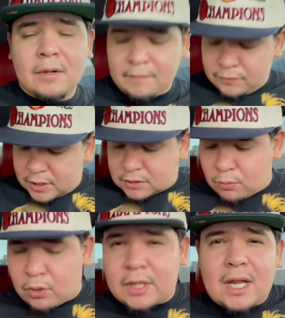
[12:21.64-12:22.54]
this
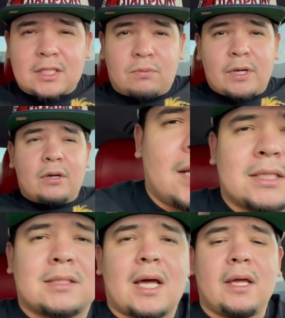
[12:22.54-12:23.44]
morning as well,
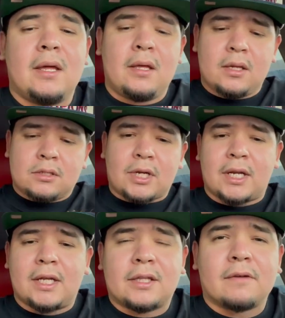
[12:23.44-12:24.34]
last night. Trying
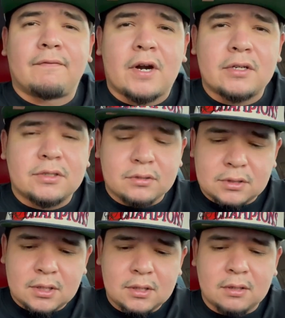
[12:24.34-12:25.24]
to get them
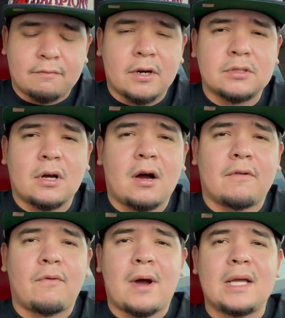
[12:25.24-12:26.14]
Virgils, them Virgil
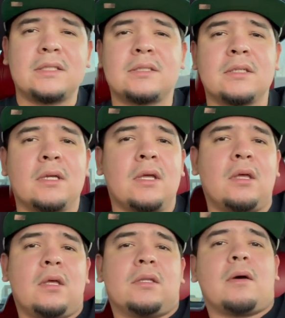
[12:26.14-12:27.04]
Off-Whites,
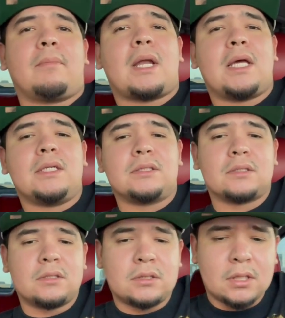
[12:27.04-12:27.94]
them
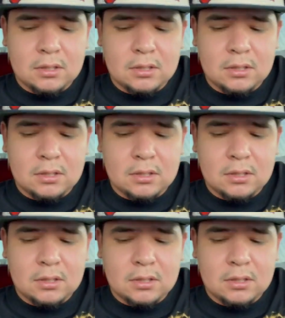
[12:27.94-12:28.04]
Blazers.